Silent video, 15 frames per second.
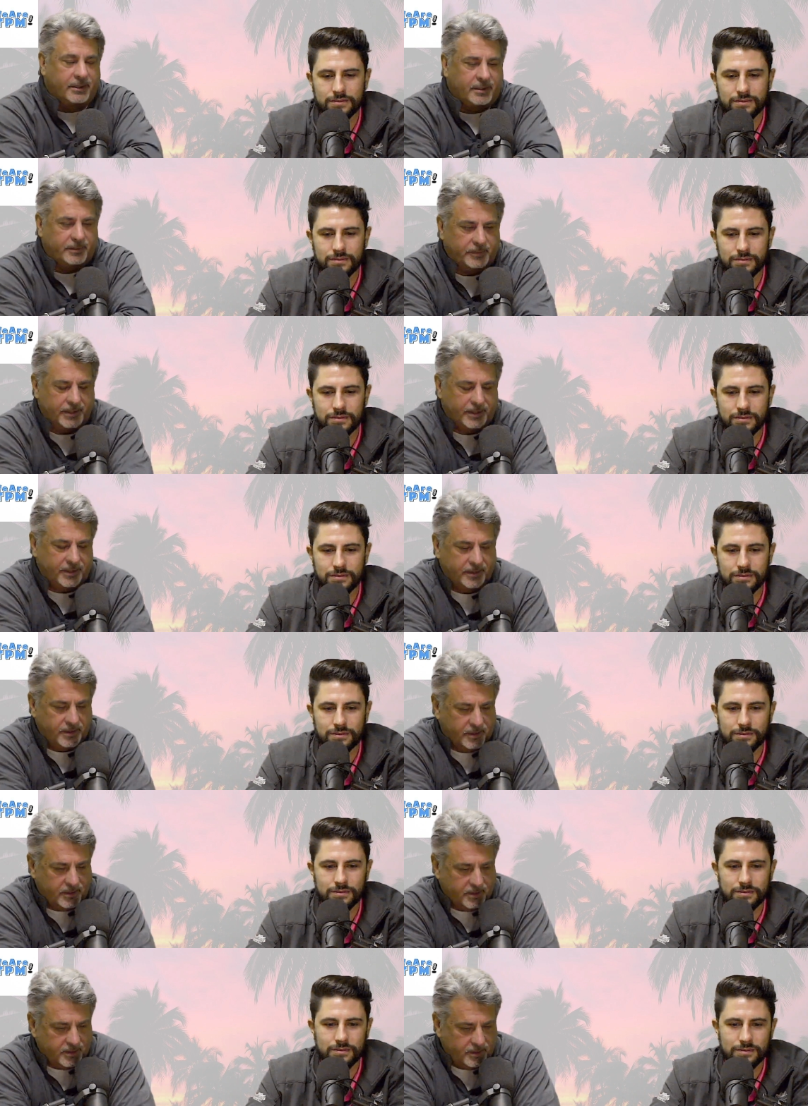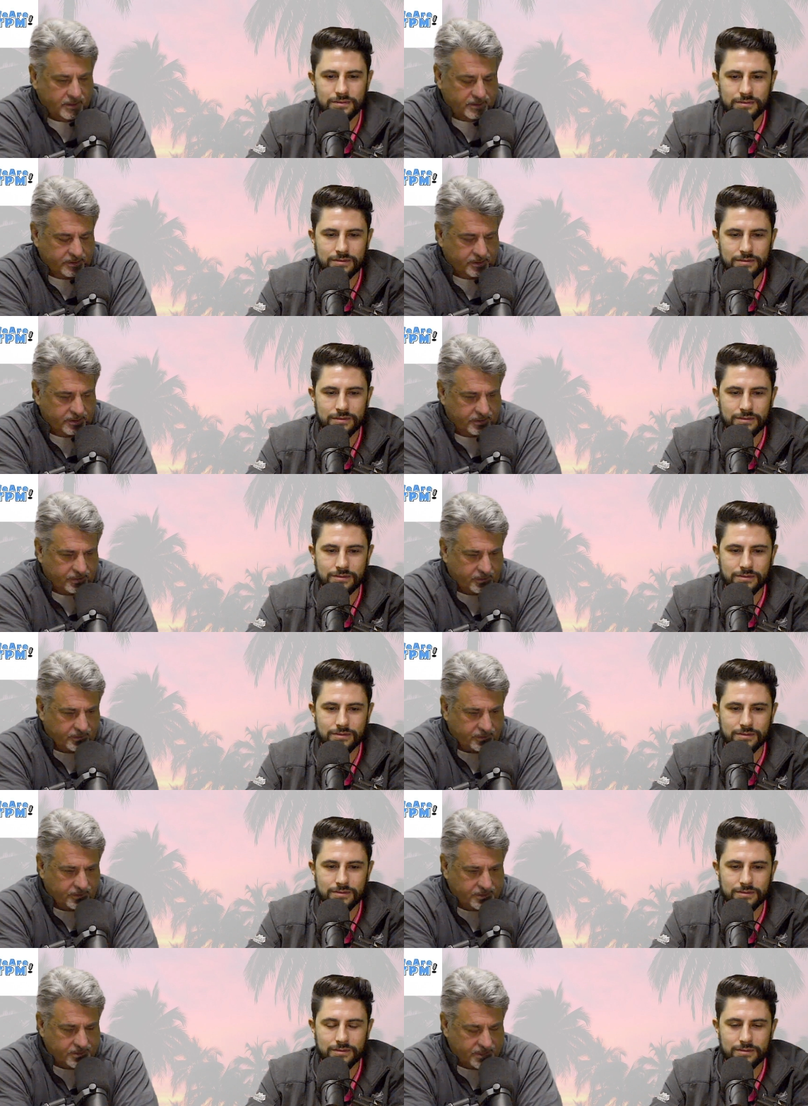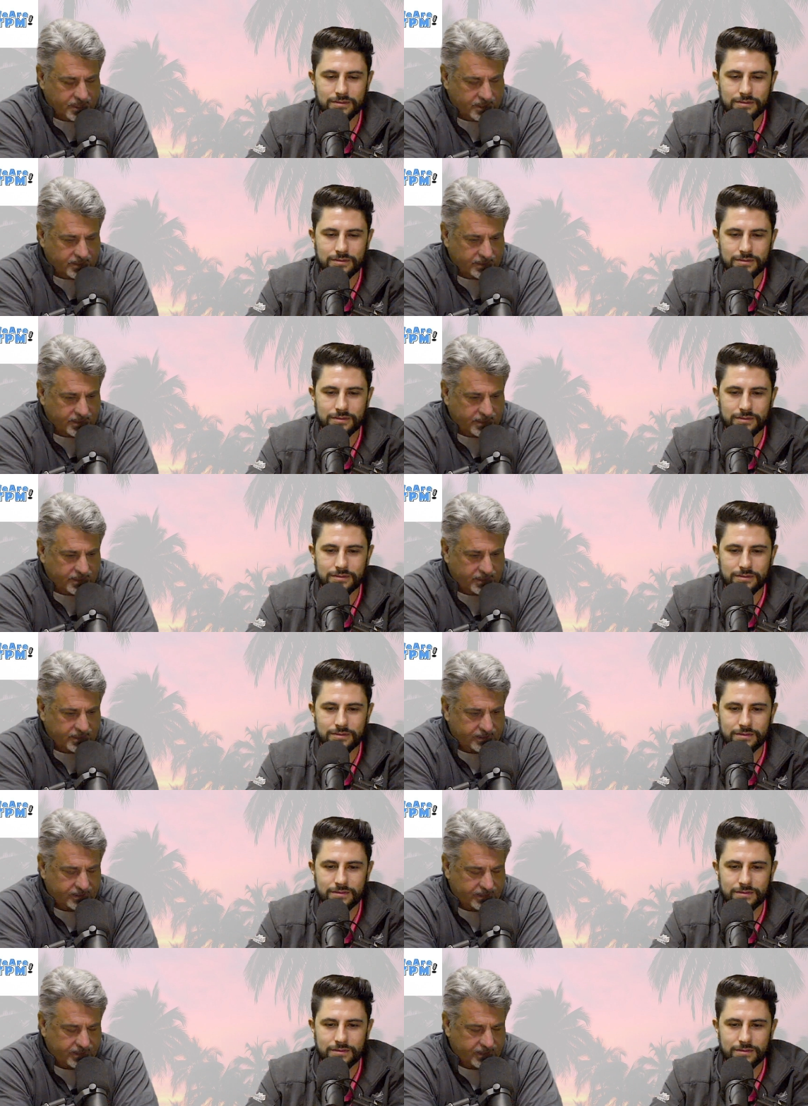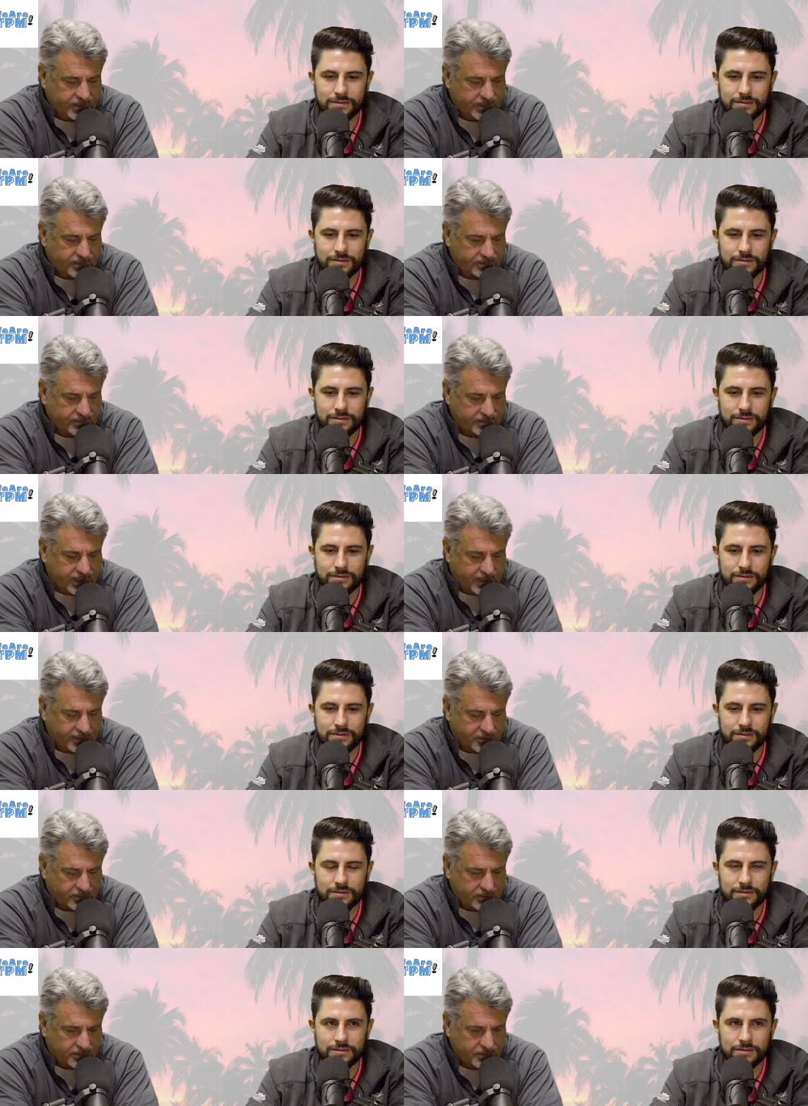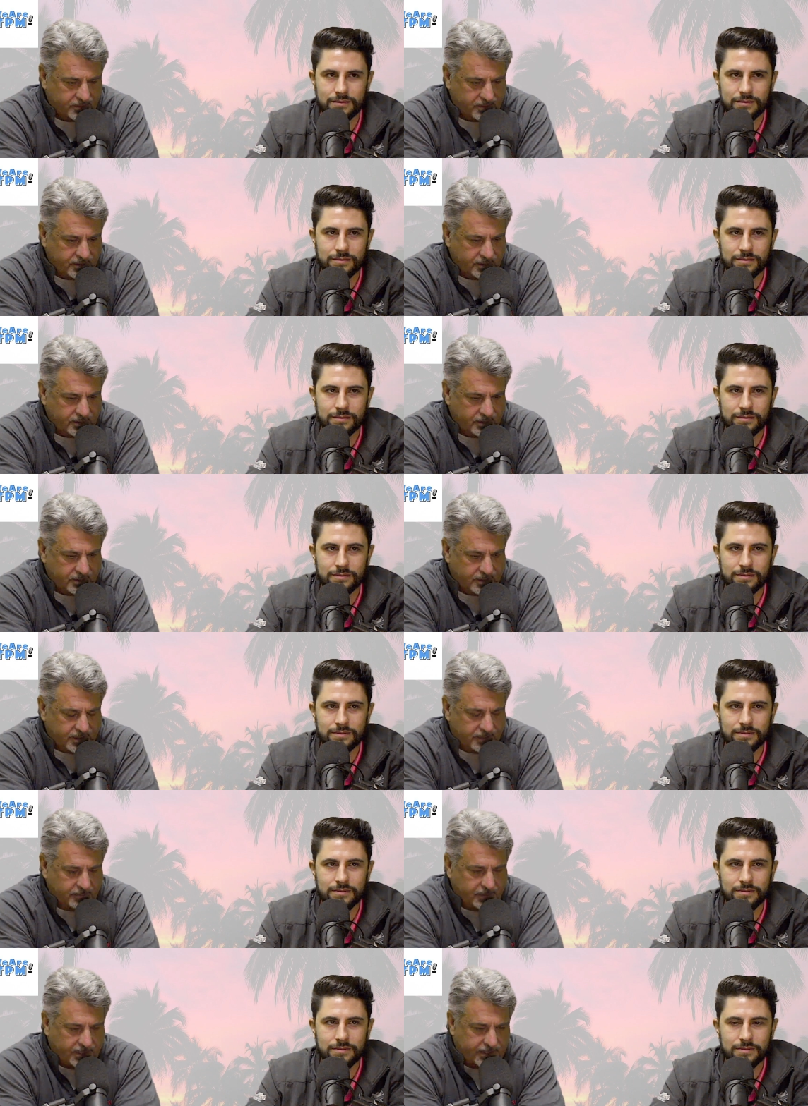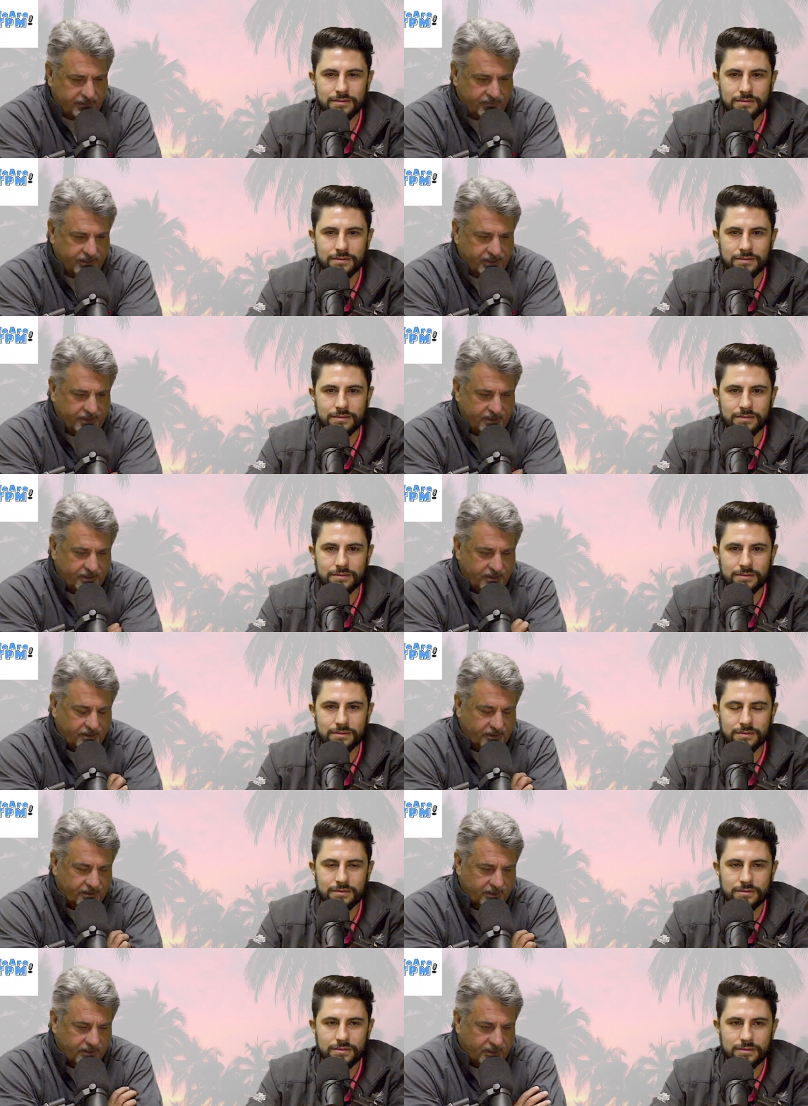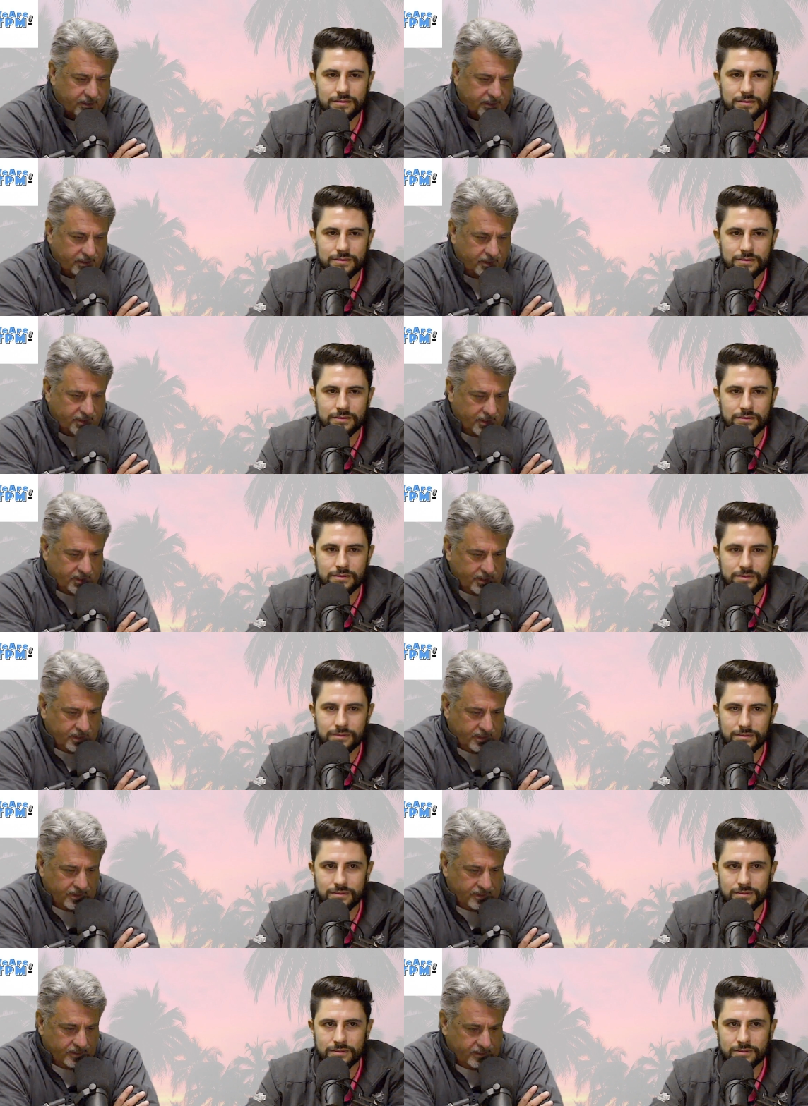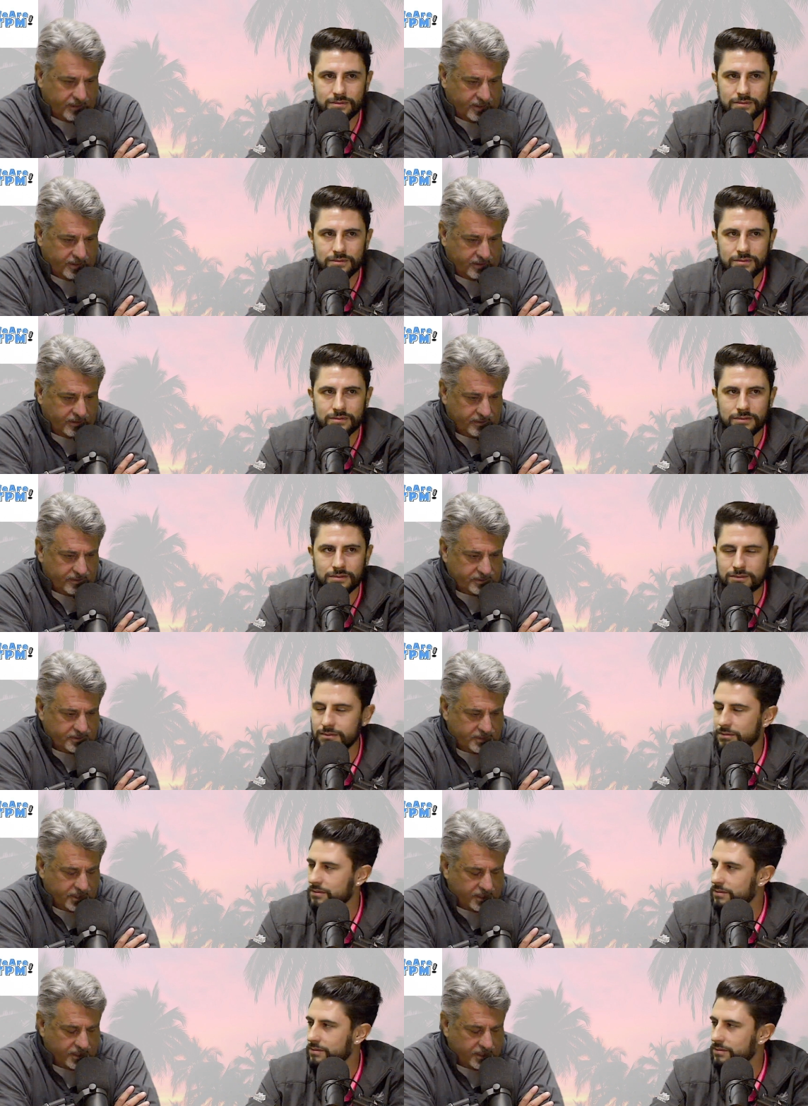Speaker 1: It can be you know, uh, the the landlord can be given their their